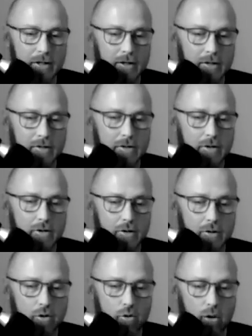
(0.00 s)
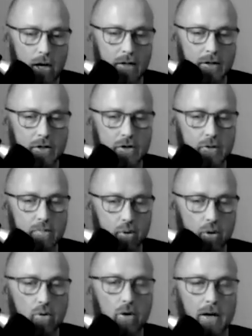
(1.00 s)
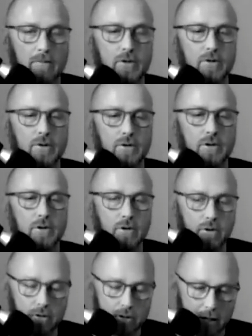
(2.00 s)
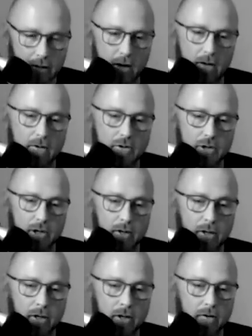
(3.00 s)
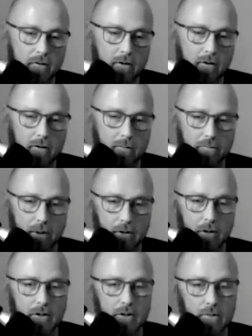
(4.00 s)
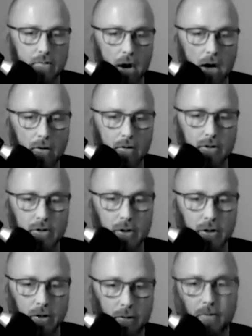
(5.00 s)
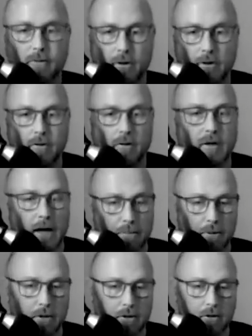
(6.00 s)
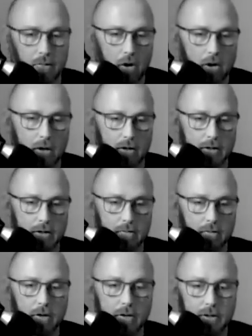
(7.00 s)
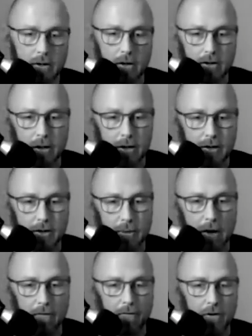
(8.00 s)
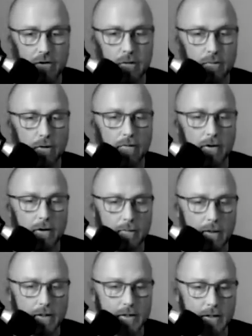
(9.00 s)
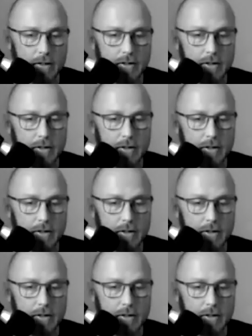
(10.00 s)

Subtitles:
to create these new programs using the new technology to build these new models to tap into new markets. Really, it's about future-proofing their business.